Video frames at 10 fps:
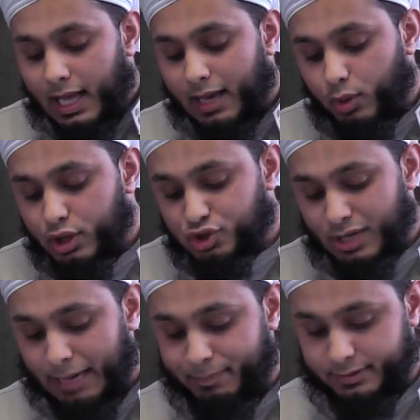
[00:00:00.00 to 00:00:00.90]
And what used
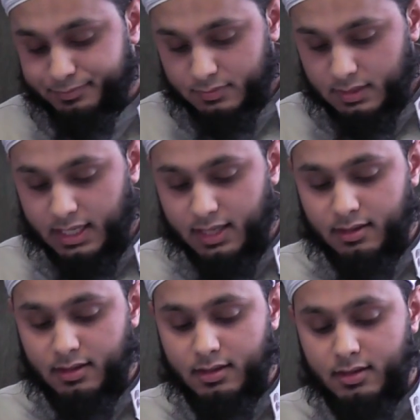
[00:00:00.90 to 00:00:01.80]
to happen
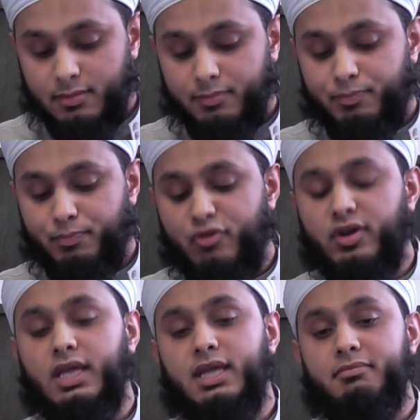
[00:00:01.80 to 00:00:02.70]
in
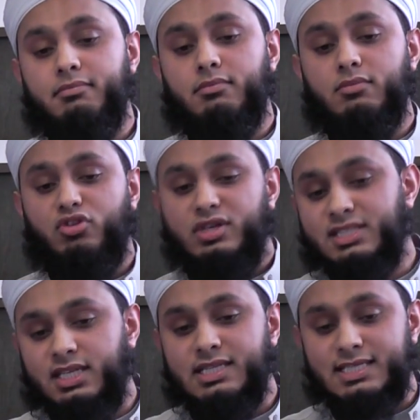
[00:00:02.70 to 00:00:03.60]

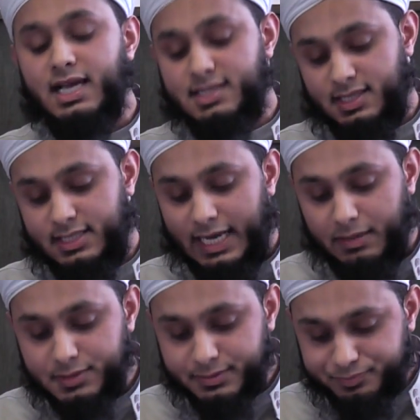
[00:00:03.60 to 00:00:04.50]
pre-Christian Saxon
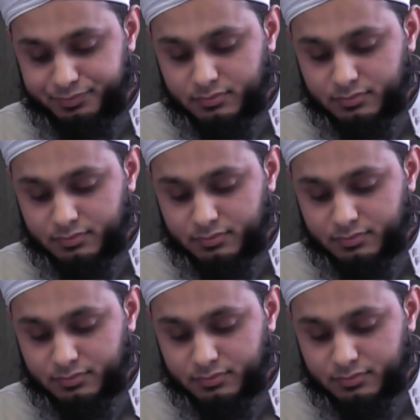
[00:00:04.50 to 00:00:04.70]
times,